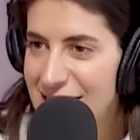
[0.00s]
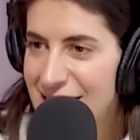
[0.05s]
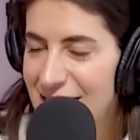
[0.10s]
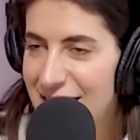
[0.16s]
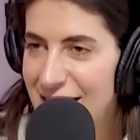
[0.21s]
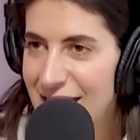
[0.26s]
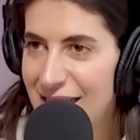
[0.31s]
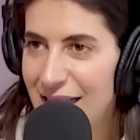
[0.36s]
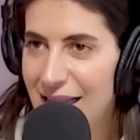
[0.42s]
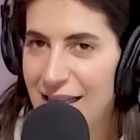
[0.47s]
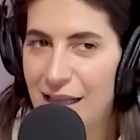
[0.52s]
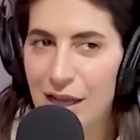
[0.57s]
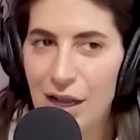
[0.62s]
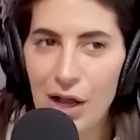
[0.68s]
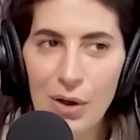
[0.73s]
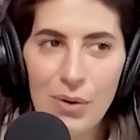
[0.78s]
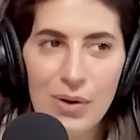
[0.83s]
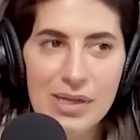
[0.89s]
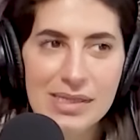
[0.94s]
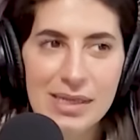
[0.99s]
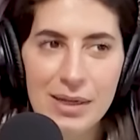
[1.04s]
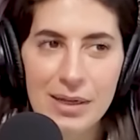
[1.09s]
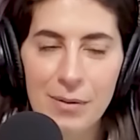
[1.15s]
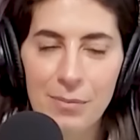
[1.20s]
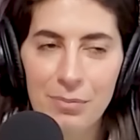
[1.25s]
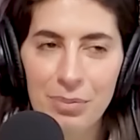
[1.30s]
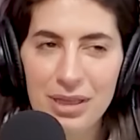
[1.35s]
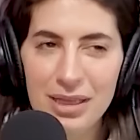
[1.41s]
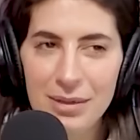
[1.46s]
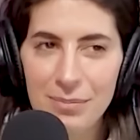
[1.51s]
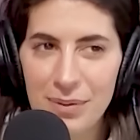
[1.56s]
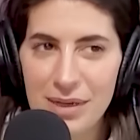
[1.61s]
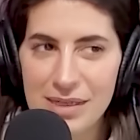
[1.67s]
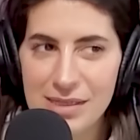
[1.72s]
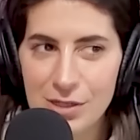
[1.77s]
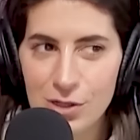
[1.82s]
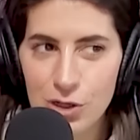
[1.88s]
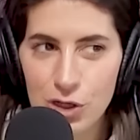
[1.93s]
it thinking like, oh, it's a complete
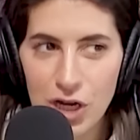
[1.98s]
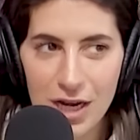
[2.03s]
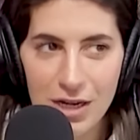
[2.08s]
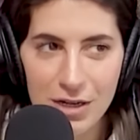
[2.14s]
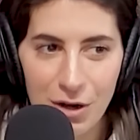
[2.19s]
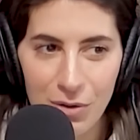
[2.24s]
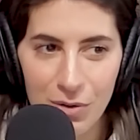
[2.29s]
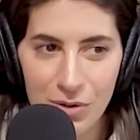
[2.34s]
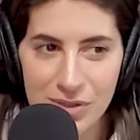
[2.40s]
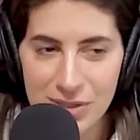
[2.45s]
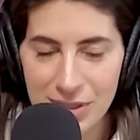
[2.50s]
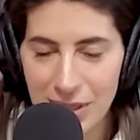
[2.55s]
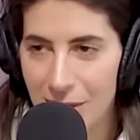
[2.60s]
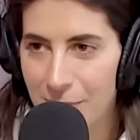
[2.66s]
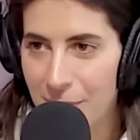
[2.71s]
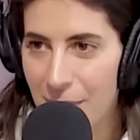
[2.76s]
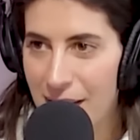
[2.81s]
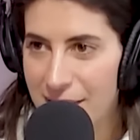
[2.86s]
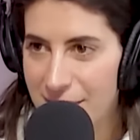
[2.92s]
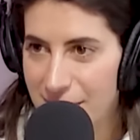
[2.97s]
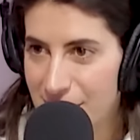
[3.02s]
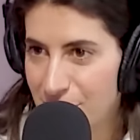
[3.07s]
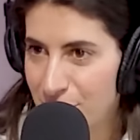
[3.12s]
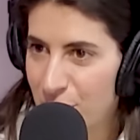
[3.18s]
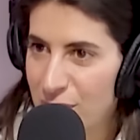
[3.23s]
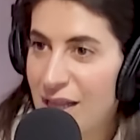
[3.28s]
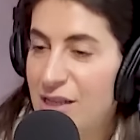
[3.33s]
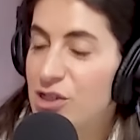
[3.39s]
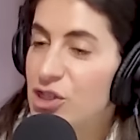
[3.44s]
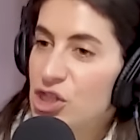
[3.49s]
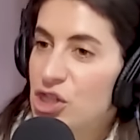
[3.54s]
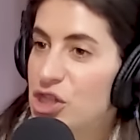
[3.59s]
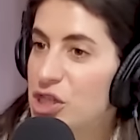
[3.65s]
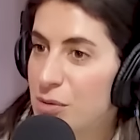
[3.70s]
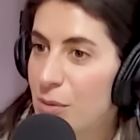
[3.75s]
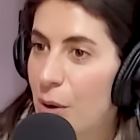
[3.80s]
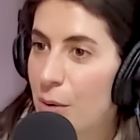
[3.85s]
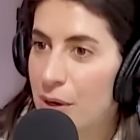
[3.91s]
piece of shit. No one's gonna buy this, but let's just
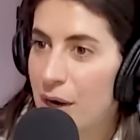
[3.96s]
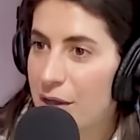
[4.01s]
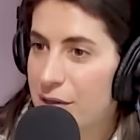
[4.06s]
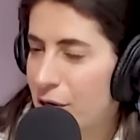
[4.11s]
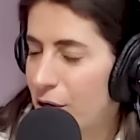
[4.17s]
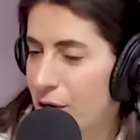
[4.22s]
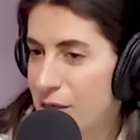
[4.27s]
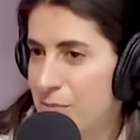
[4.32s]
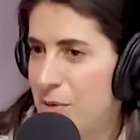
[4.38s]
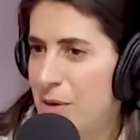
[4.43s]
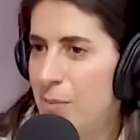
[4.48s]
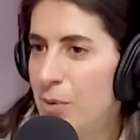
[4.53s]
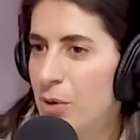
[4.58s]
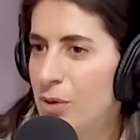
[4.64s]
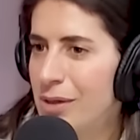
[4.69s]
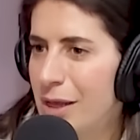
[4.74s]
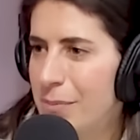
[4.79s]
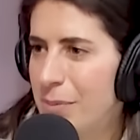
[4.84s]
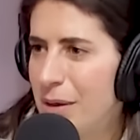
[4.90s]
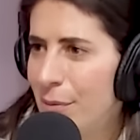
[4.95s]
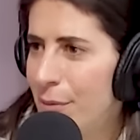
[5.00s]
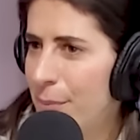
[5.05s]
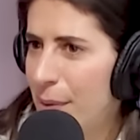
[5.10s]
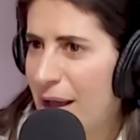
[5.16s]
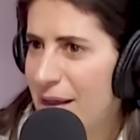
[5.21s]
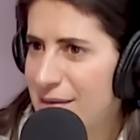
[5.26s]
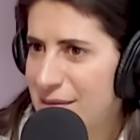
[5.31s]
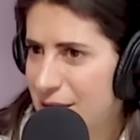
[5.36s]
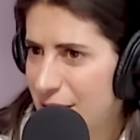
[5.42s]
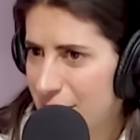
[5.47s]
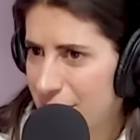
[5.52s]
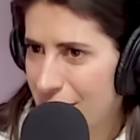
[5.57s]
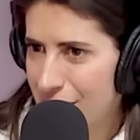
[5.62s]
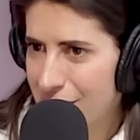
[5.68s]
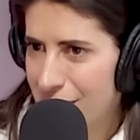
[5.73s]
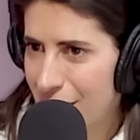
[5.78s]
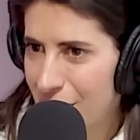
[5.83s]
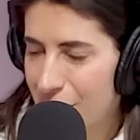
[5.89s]
throw it on there because people are like, people buy stuff
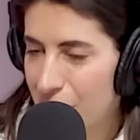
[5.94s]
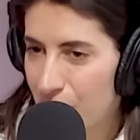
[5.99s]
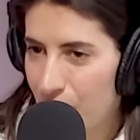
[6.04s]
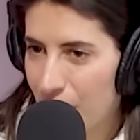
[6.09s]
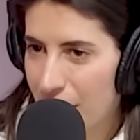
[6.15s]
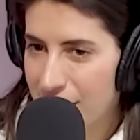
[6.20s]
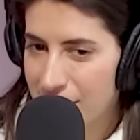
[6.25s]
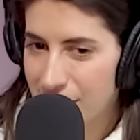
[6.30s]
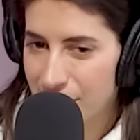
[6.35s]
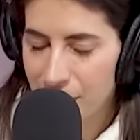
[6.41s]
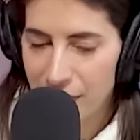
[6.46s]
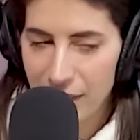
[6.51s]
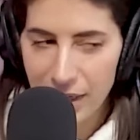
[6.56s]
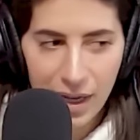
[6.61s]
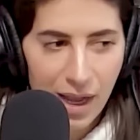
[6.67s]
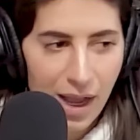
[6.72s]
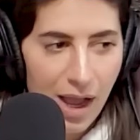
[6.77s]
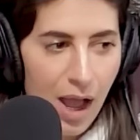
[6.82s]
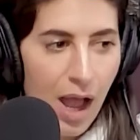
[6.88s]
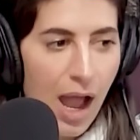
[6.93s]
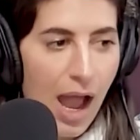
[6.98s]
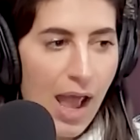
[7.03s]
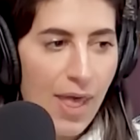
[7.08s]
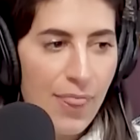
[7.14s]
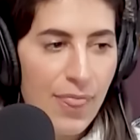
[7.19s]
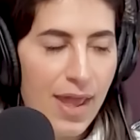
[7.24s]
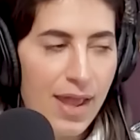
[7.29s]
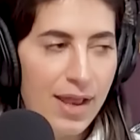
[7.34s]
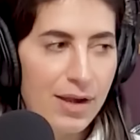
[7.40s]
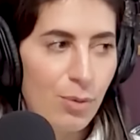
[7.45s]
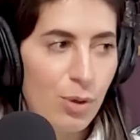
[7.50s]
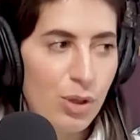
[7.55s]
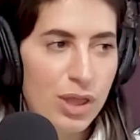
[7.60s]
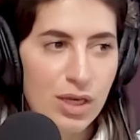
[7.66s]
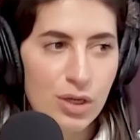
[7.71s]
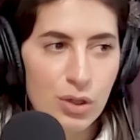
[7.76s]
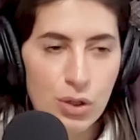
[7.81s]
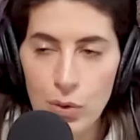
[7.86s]
on there like randomly. Yeah. And then
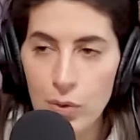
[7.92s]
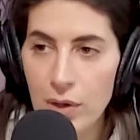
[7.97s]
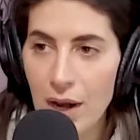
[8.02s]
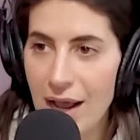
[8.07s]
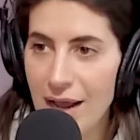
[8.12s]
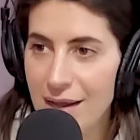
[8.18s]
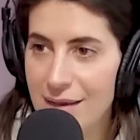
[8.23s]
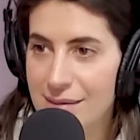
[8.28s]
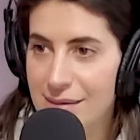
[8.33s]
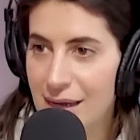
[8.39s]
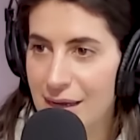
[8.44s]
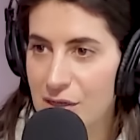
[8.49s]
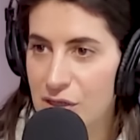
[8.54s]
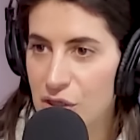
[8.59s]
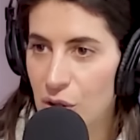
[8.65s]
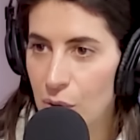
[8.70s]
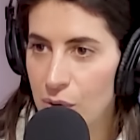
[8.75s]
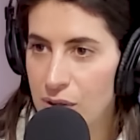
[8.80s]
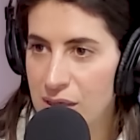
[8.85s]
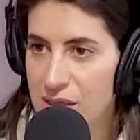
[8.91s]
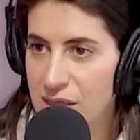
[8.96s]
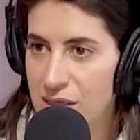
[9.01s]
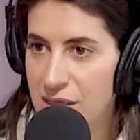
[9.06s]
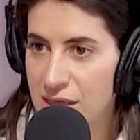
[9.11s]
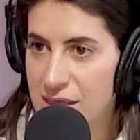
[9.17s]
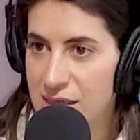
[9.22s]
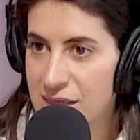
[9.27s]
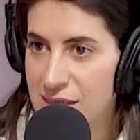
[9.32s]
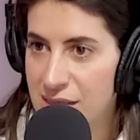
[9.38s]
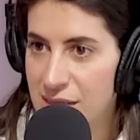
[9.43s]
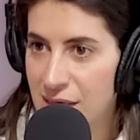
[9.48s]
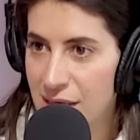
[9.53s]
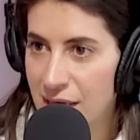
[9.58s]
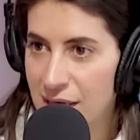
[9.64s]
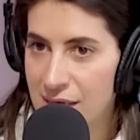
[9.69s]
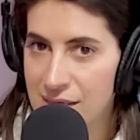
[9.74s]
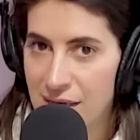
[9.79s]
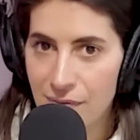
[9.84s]
within two days, I sold it to this
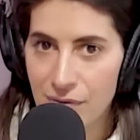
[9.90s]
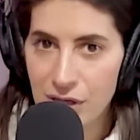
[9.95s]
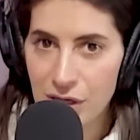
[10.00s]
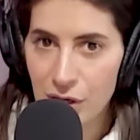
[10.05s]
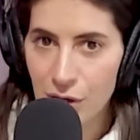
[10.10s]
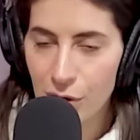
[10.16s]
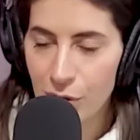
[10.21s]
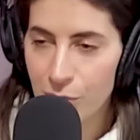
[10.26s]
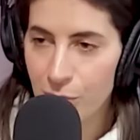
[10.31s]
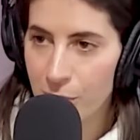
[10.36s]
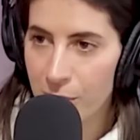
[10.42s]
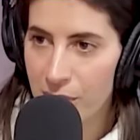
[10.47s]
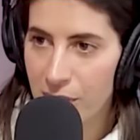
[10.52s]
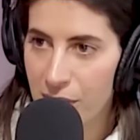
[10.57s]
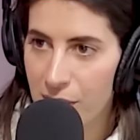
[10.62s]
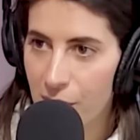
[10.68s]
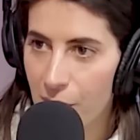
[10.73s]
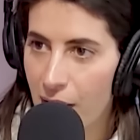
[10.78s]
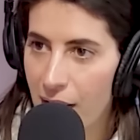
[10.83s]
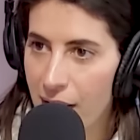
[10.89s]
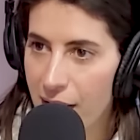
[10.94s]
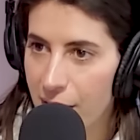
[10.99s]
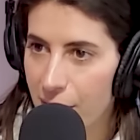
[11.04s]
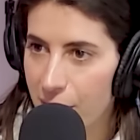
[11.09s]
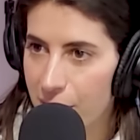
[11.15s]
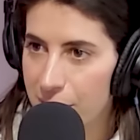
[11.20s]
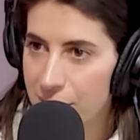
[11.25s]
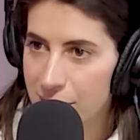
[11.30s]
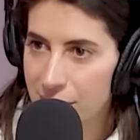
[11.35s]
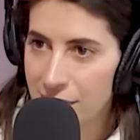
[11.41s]
like 70 year old woman in Ohio.